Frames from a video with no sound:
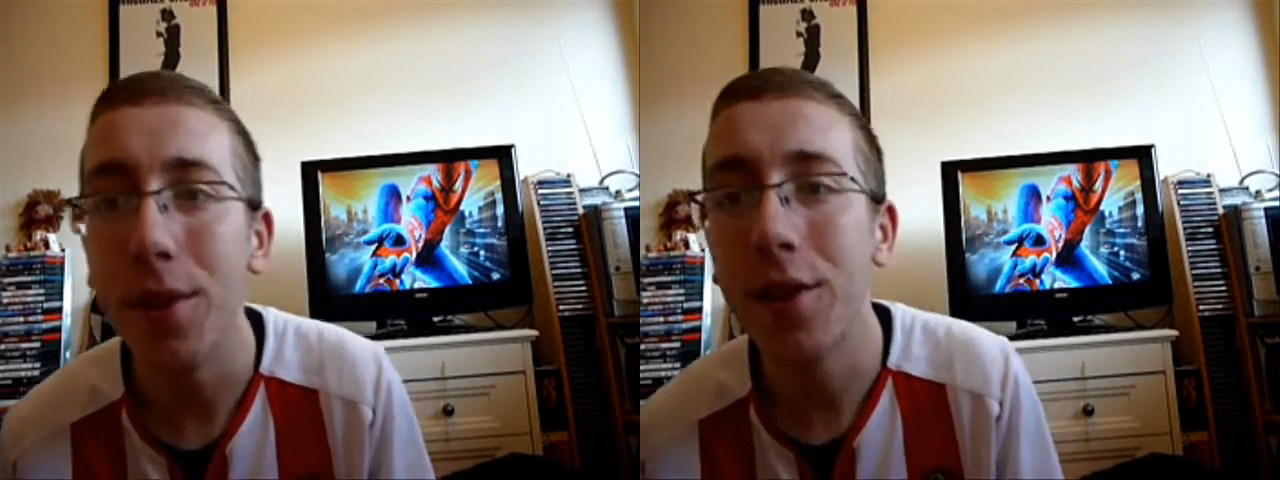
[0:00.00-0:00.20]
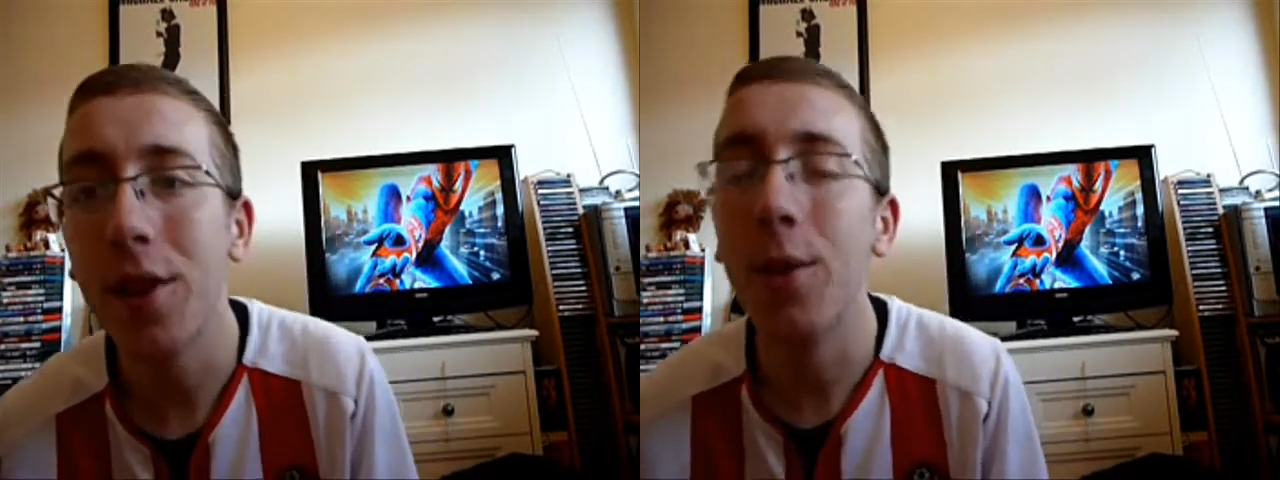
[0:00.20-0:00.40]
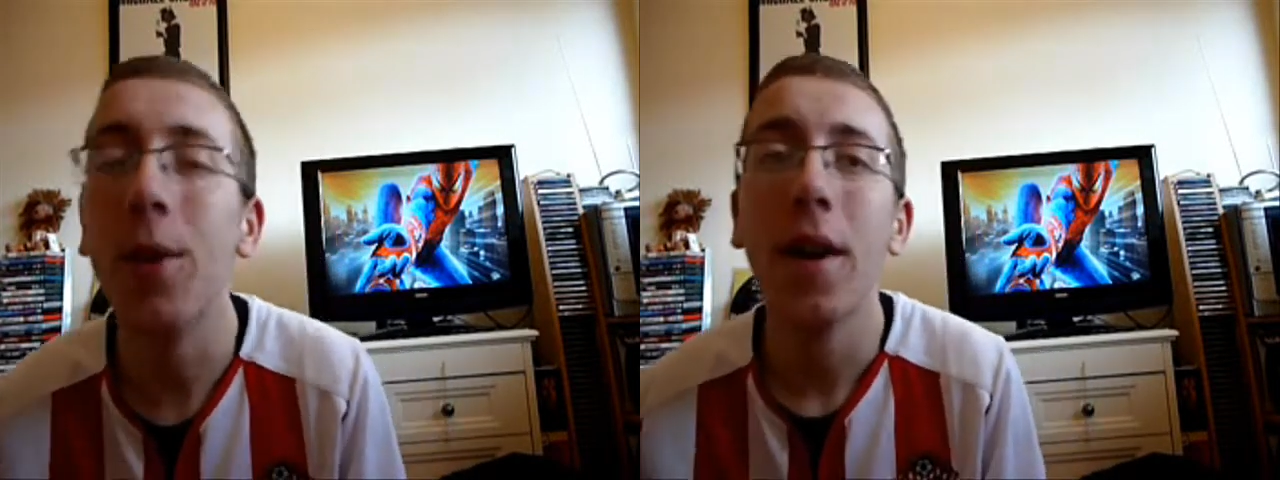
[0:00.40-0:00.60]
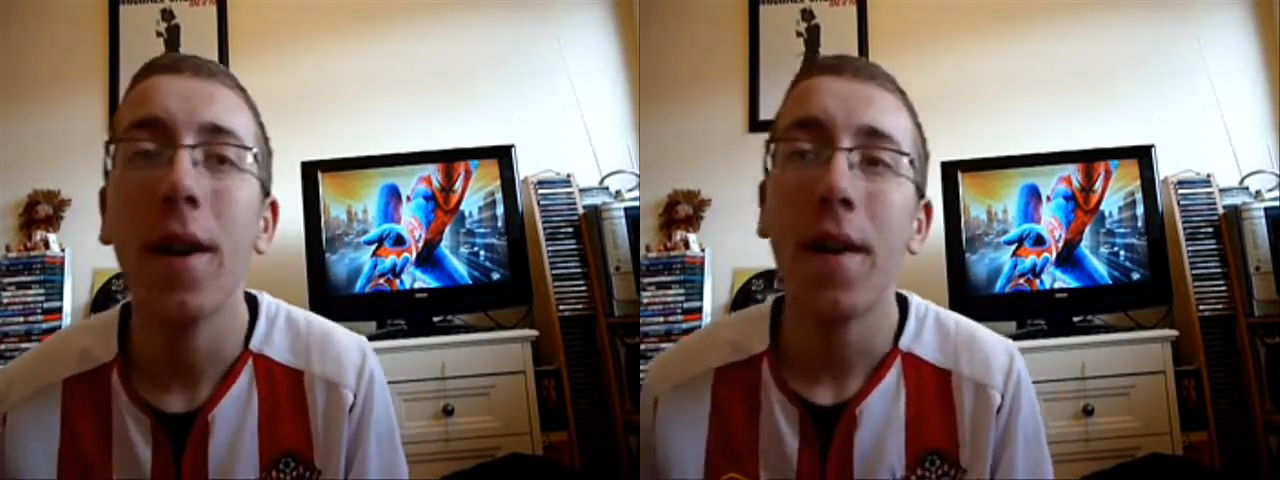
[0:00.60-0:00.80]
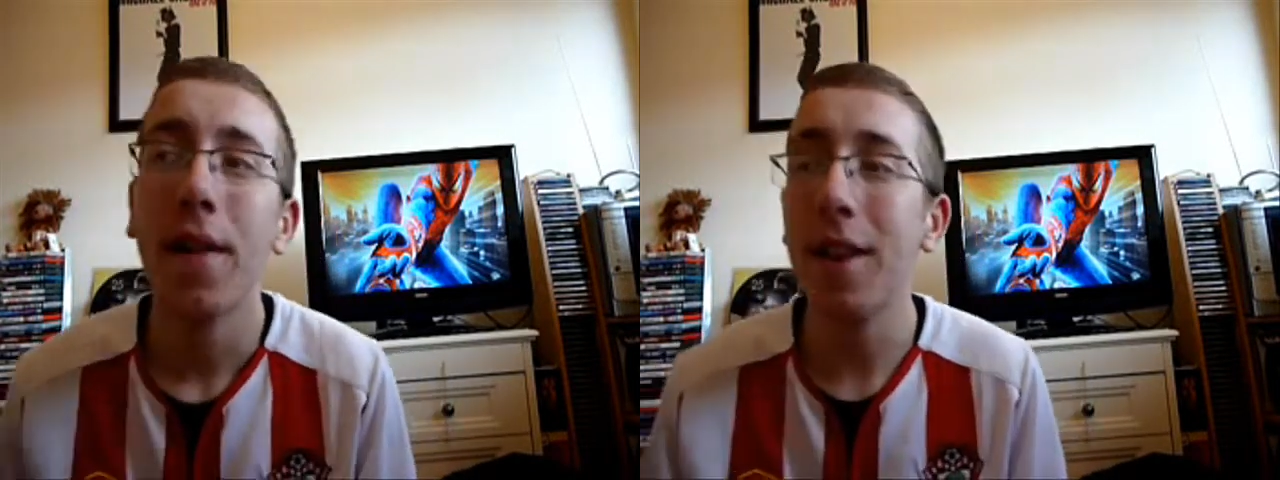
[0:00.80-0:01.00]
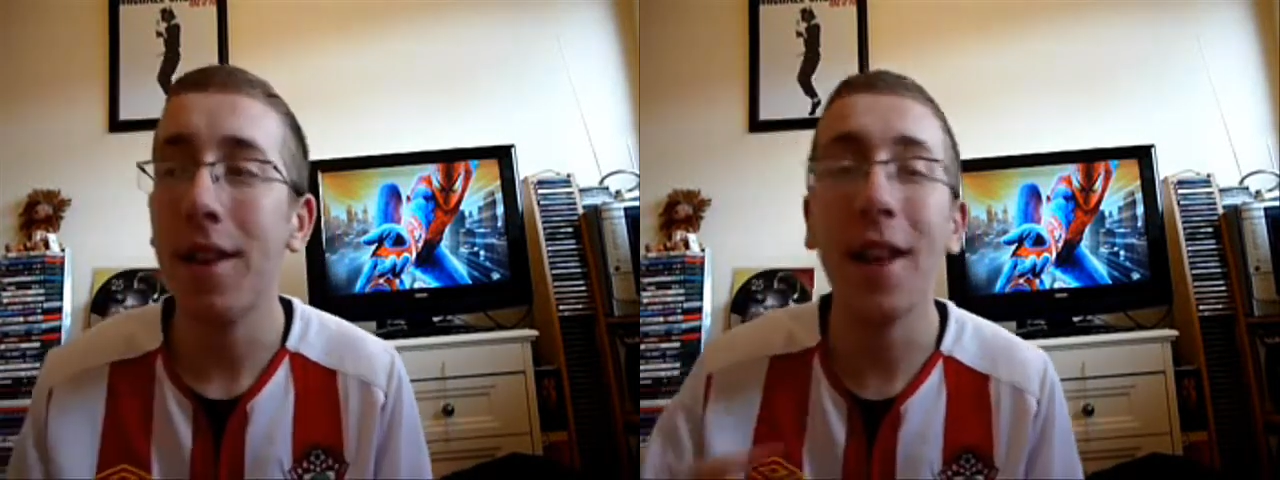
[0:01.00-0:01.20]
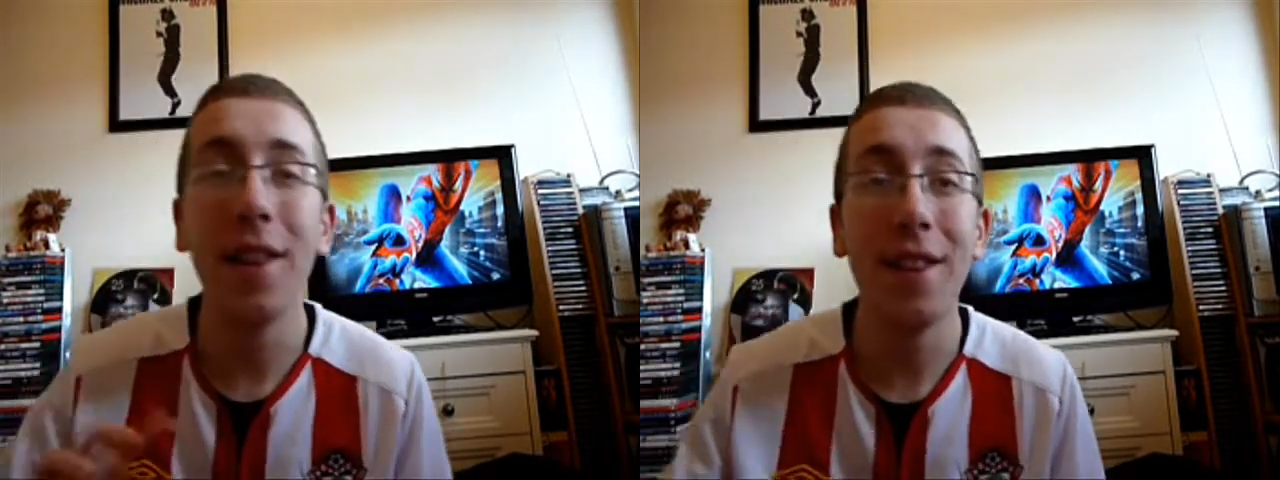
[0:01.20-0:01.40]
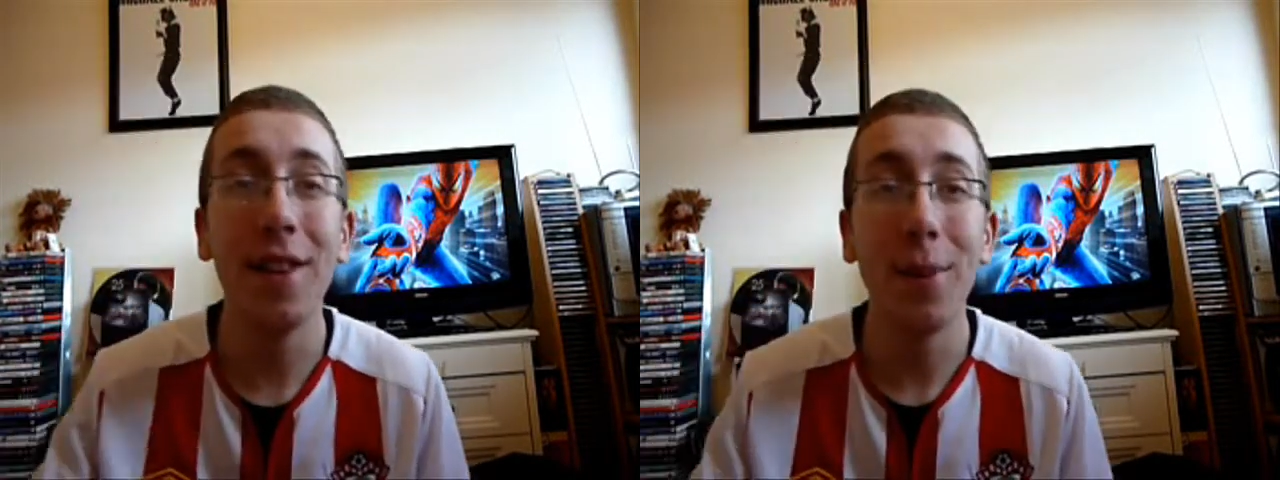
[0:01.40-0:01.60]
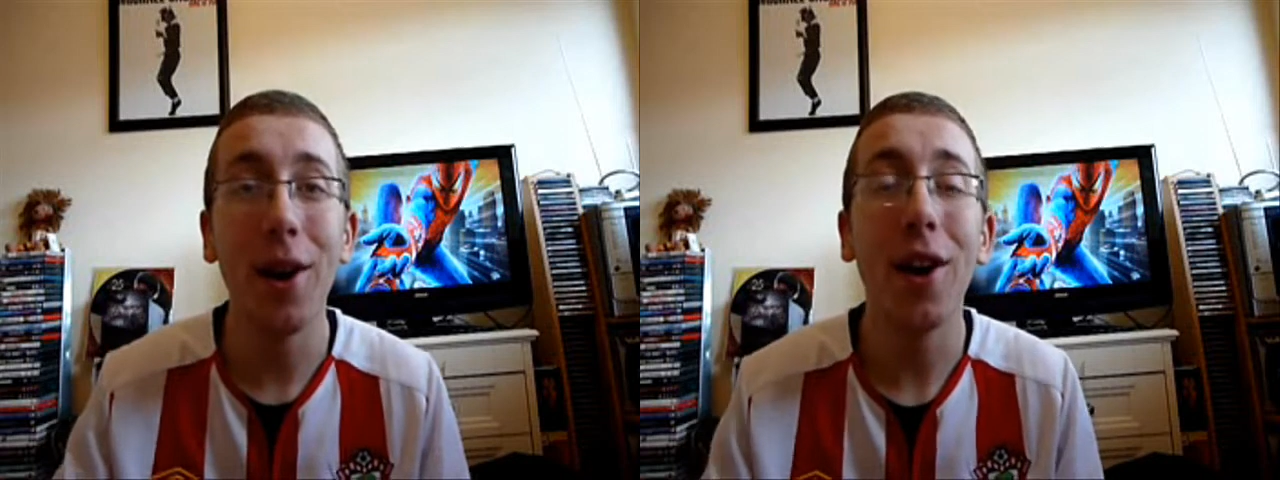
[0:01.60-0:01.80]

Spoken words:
So this is my